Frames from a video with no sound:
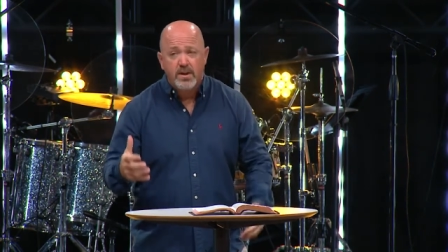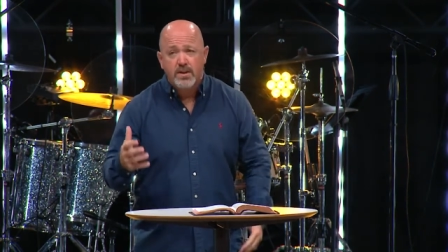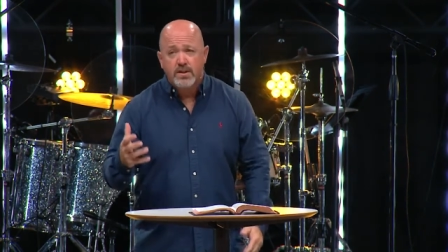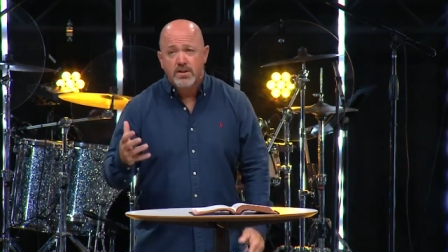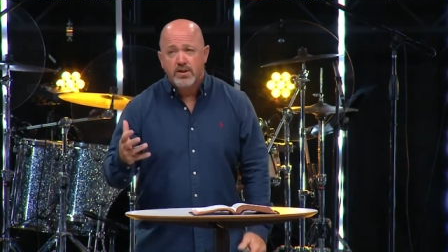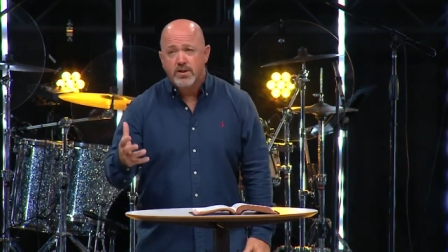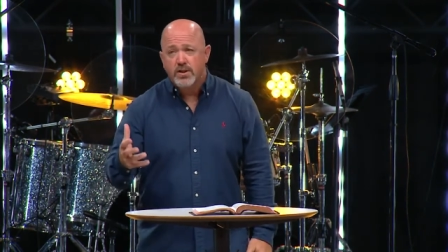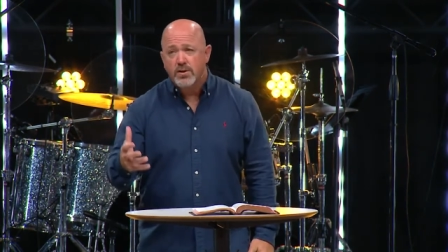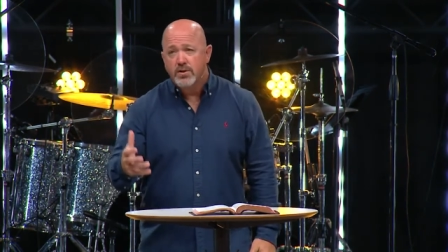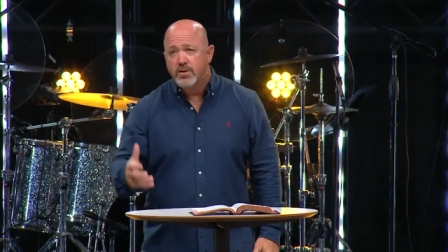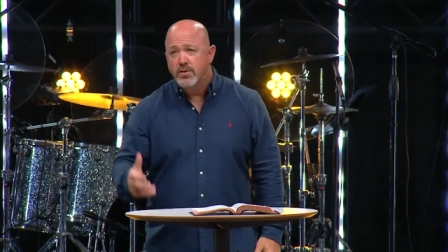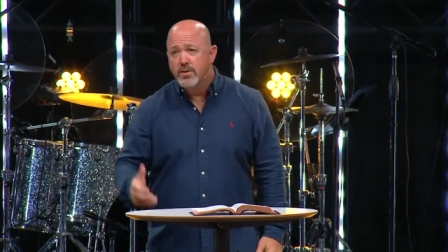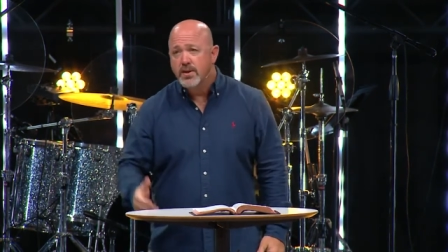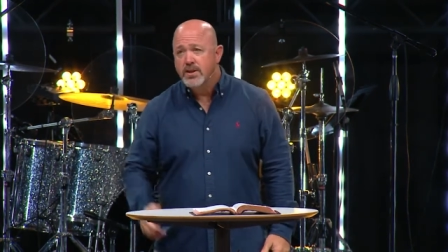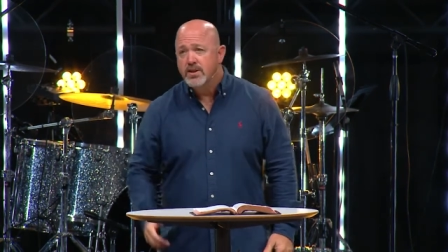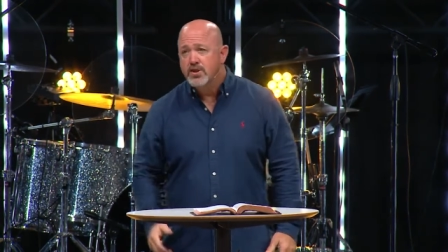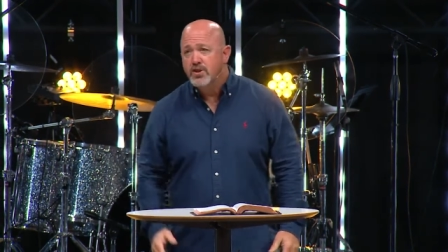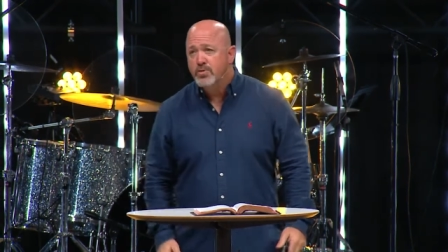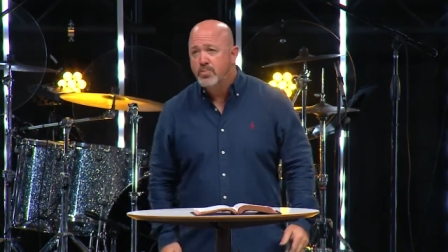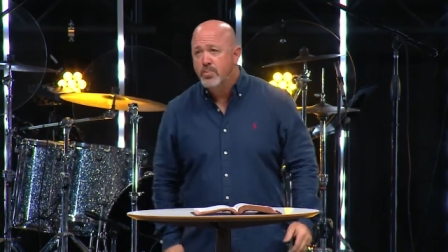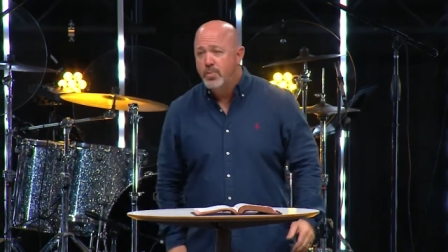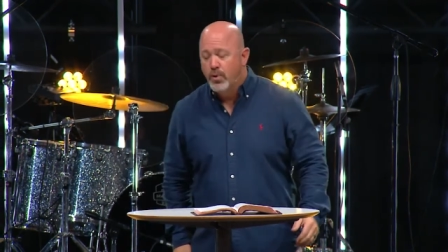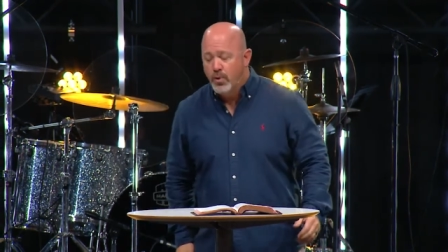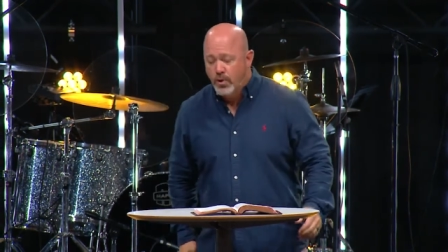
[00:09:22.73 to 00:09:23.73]
So, to
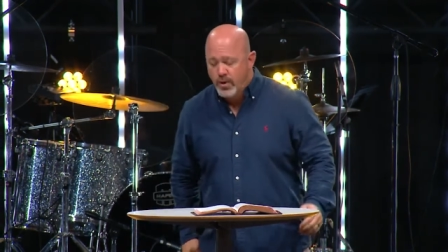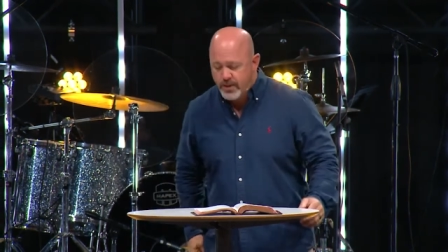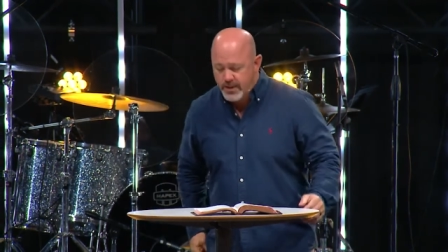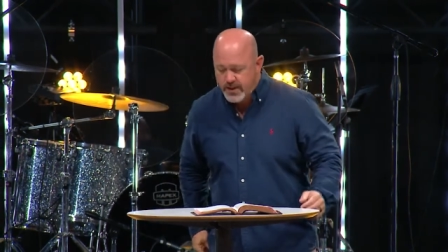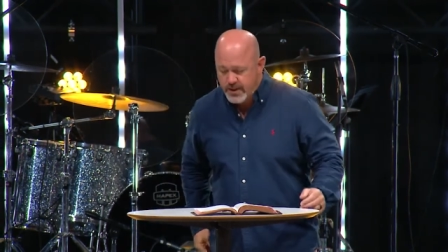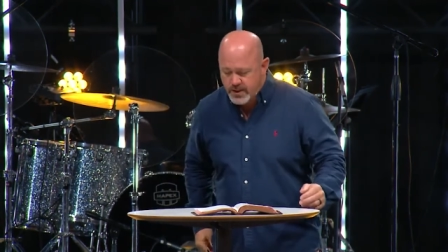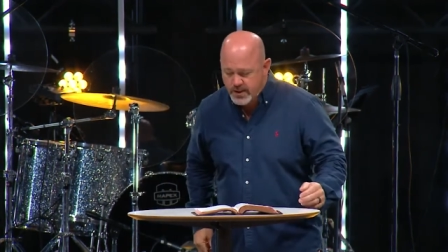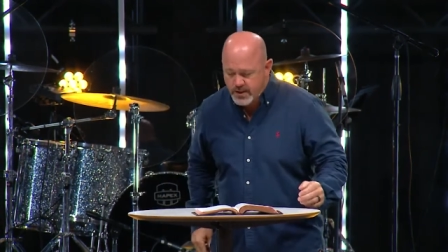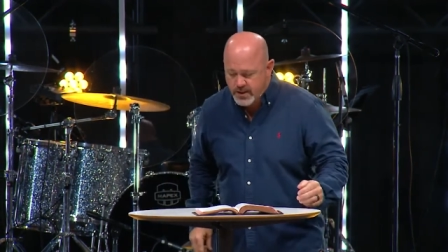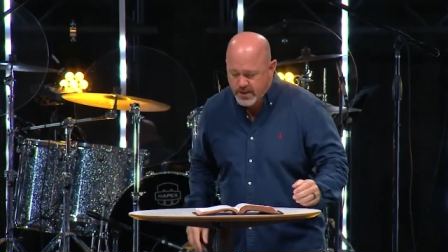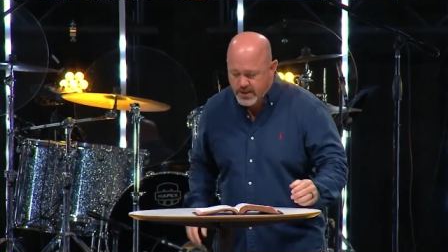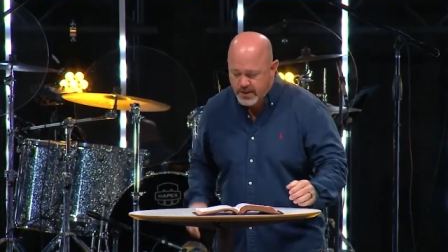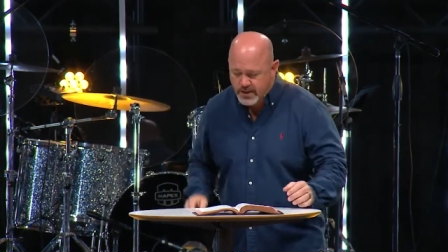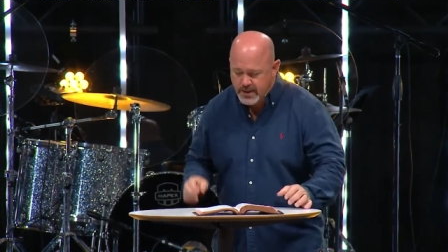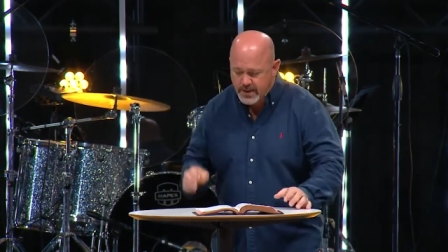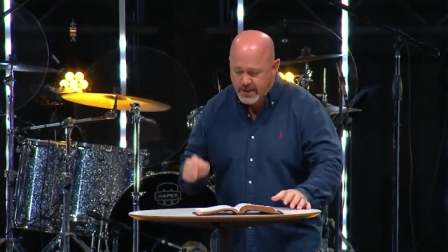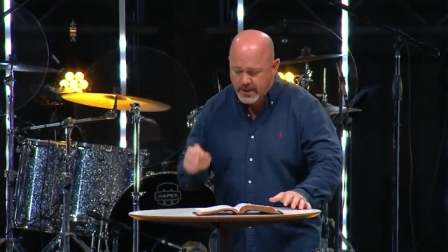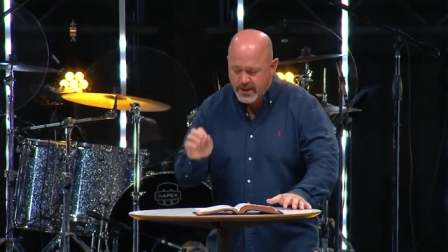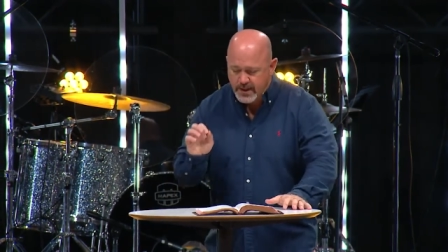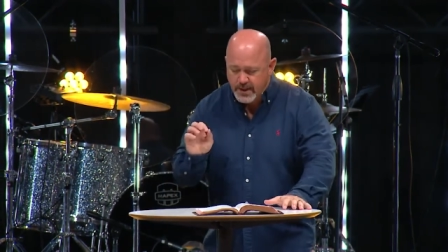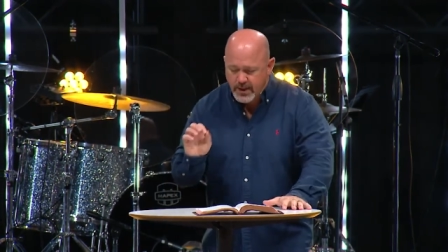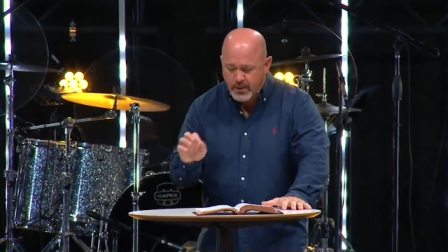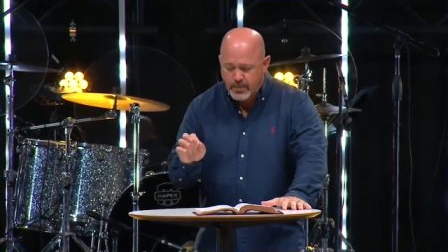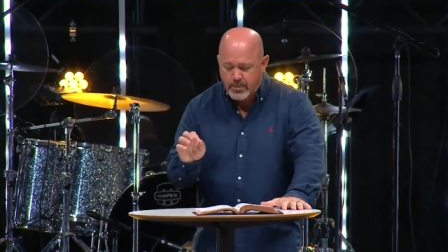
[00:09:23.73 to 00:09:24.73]
explore this just a
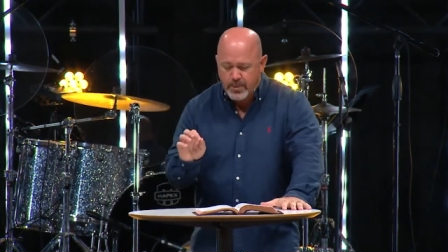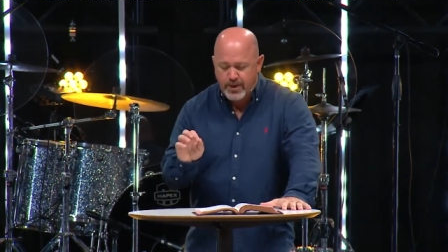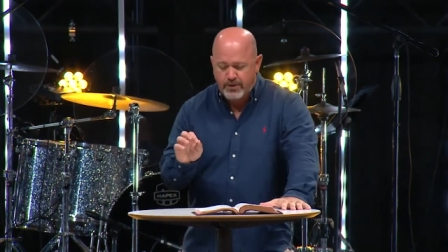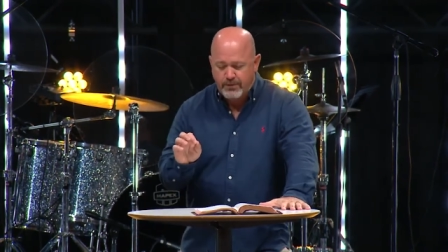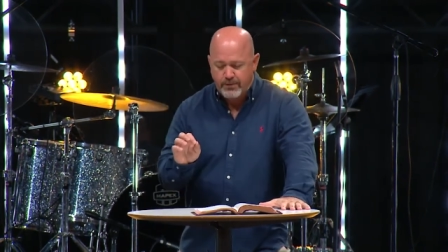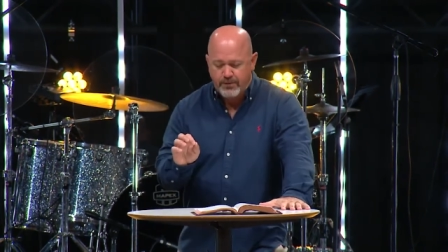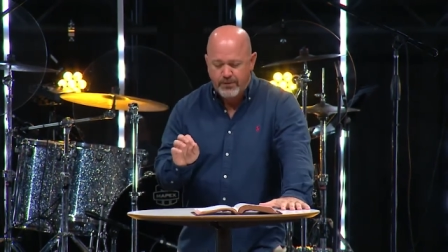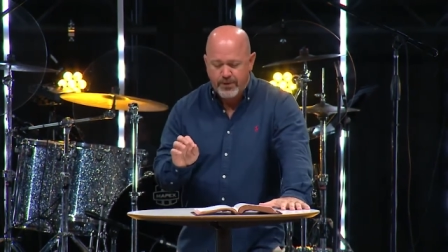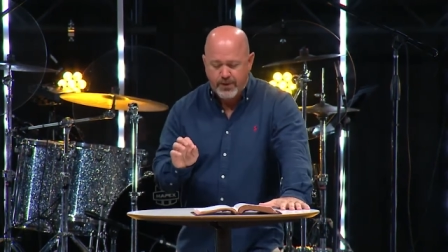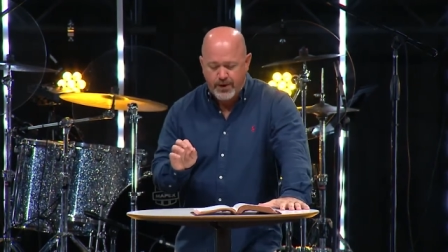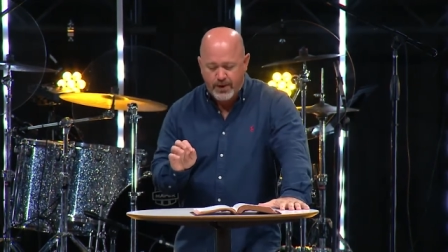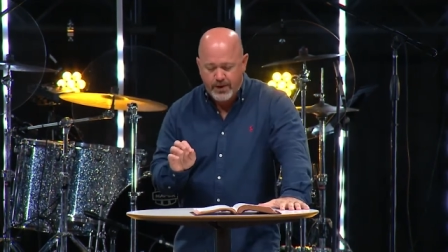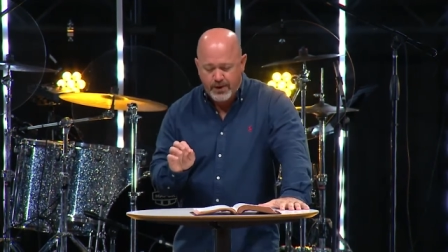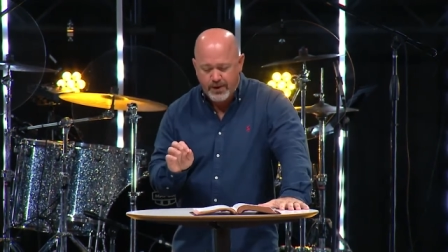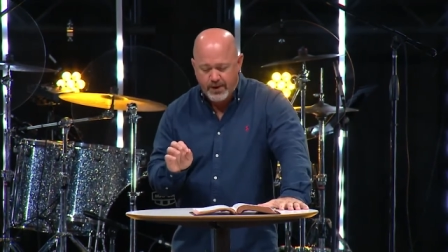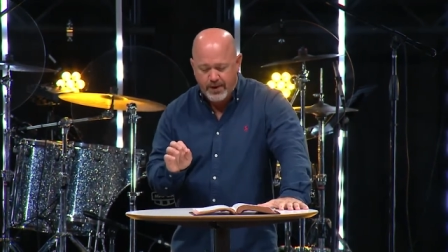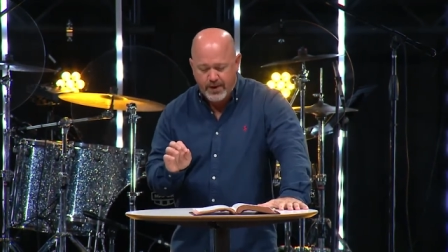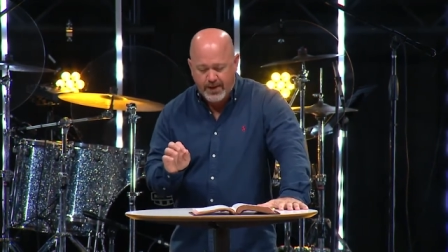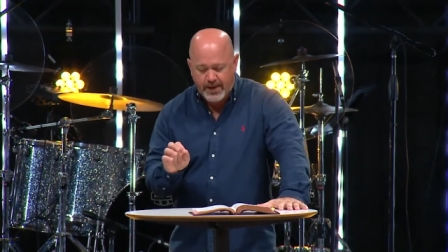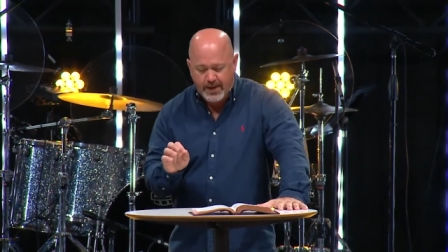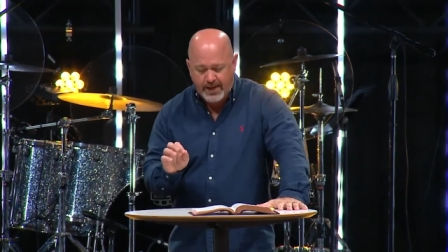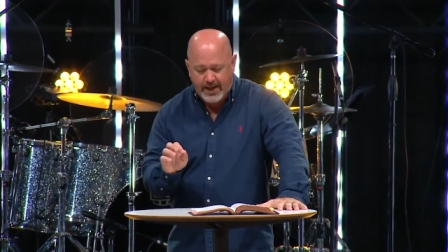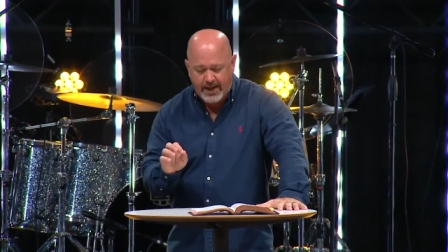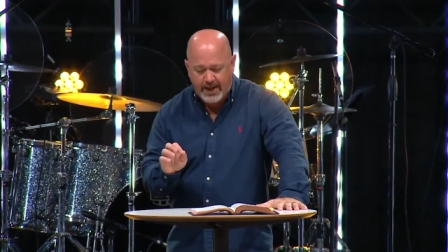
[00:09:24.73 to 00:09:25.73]
little bit further
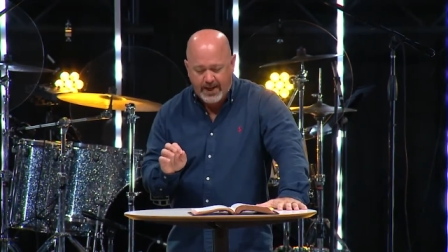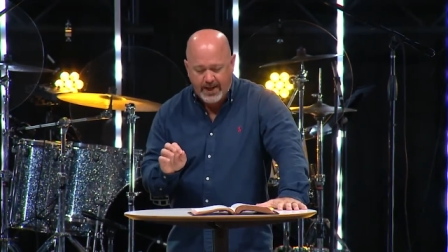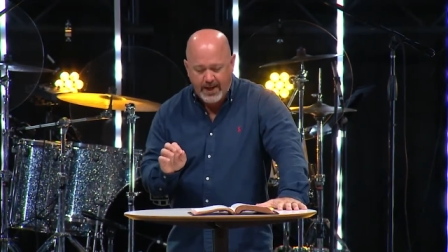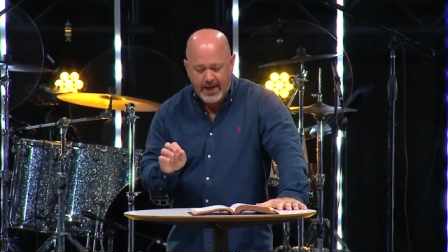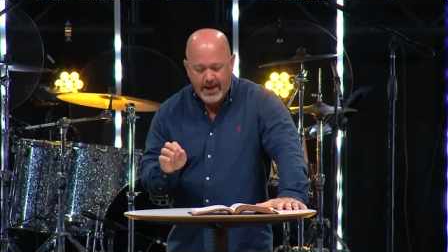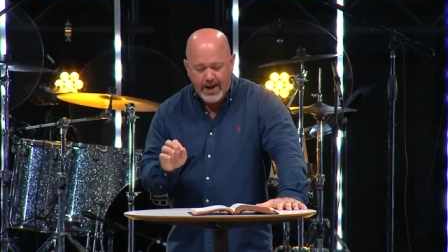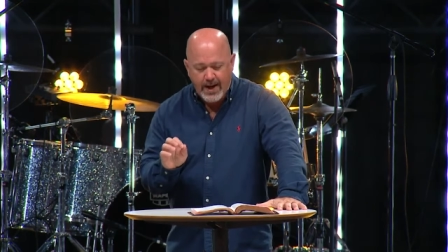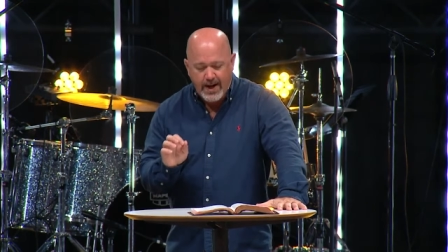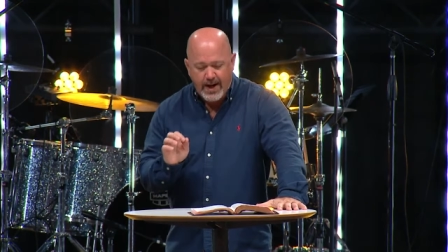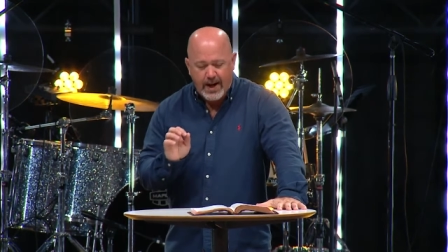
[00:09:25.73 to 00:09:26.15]
today,